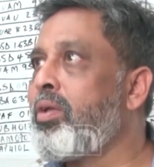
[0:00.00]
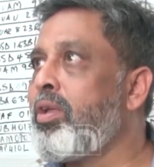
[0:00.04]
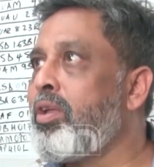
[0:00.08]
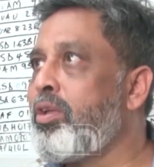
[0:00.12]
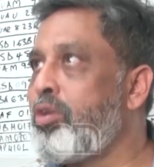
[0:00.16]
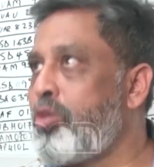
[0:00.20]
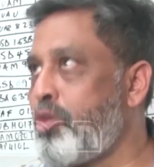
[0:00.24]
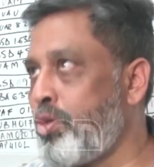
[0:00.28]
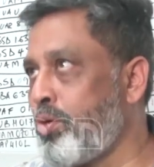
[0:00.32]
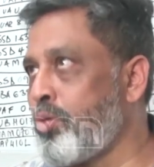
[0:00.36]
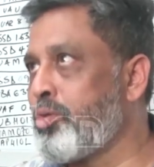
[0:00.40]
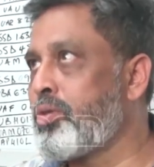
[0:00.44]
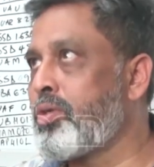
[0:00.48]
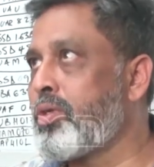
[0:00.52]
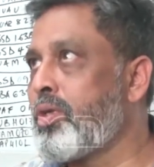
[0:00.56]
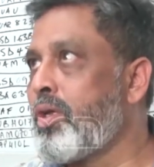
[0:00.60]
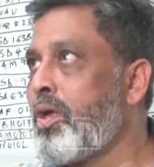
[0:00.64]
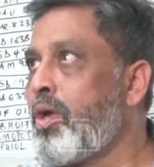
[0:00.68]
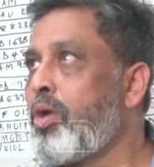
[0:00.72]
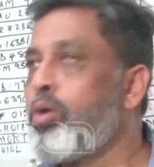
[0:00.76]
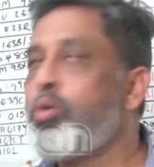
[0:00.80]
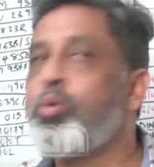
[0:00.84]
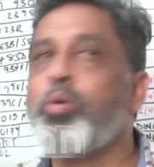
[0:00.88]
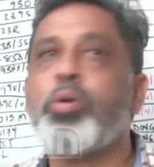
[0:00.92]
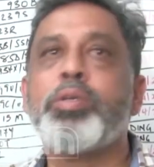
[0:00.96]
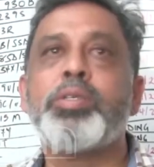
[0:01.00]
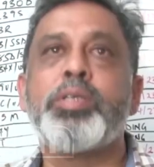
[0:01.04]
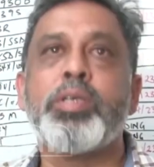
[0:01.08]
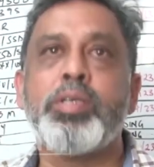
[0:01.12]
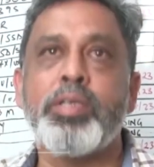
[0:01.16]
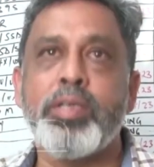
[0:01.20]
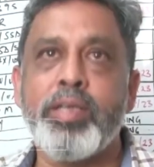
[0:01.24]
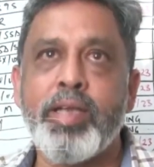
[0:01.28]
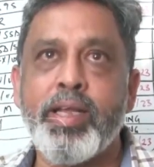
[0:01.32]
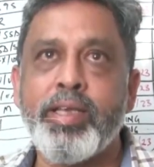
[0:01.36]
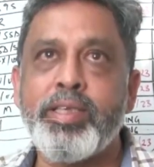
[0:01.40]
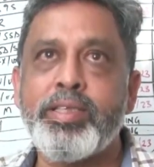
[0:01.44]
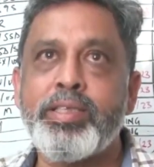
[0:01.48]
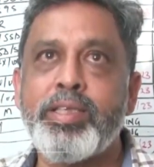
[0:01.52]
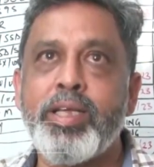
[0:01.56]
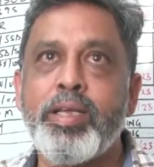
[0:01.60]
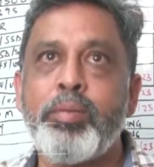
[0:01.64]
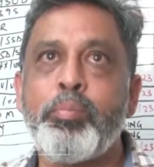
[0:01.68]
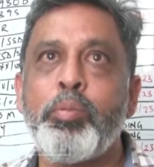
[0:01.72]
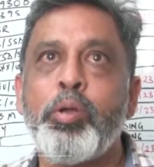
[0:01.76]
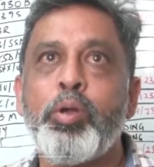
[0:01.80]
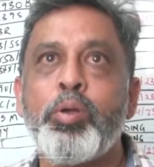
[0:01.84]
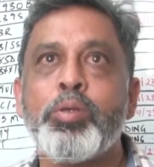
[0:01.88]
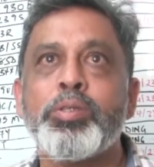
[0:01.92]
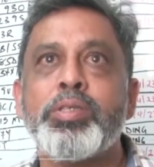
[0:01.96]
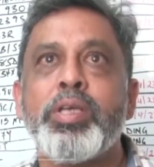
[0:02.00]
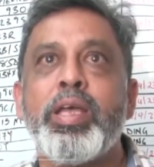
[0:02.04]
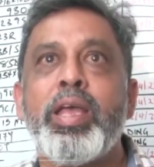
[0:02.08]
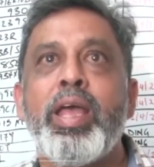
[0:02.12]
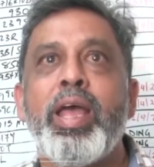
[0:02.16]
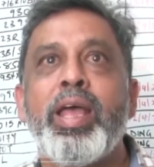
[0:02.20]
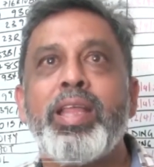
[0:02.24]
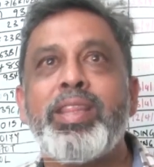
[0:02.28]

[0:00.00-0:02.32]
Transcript: issues to a certain extent, because